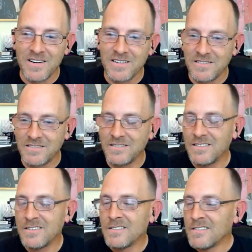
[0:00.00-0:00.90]
and
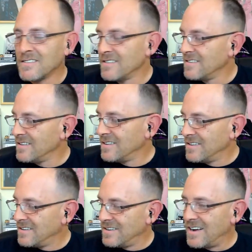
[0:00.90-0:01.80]

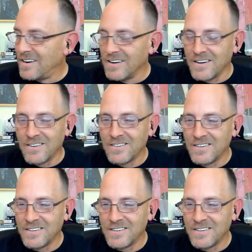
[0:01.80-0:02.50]
I don't know.